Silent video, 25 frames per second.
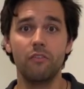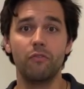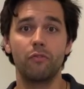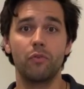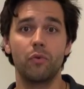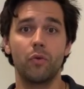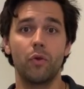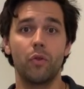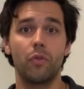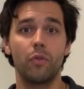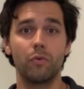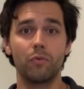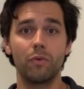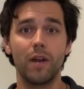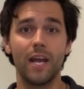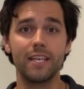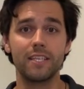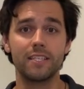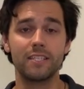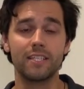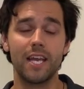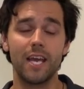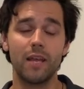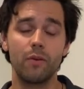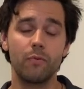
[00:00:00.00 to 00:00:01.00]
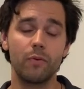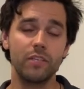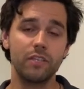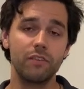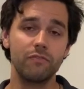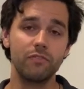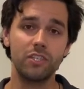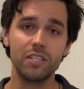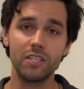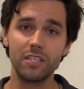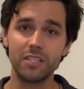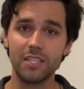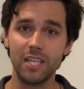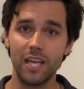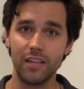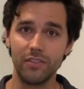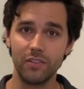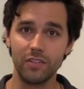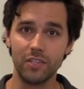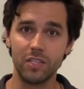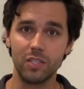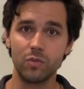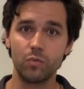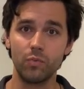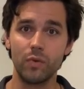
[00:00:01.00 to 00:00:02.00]
For on the race day, when you've just done the
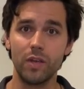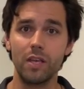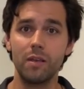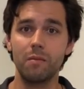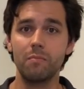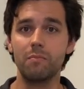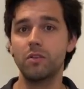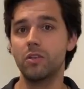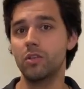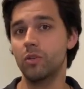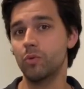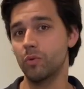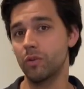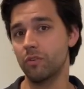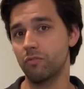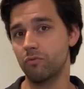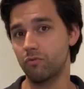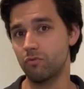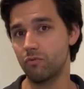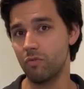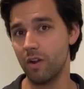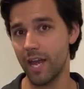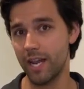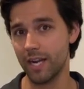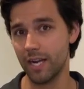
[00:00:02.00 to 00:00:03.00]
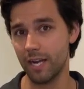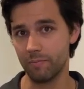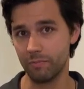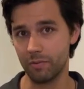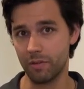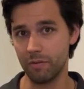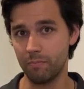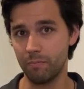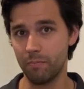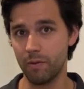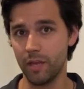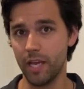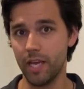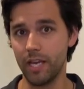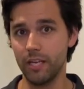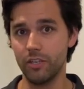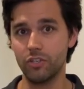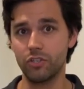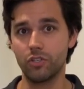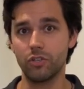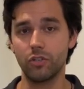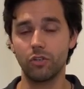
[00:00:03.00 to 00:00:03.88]
swim, you would have ran up the beach,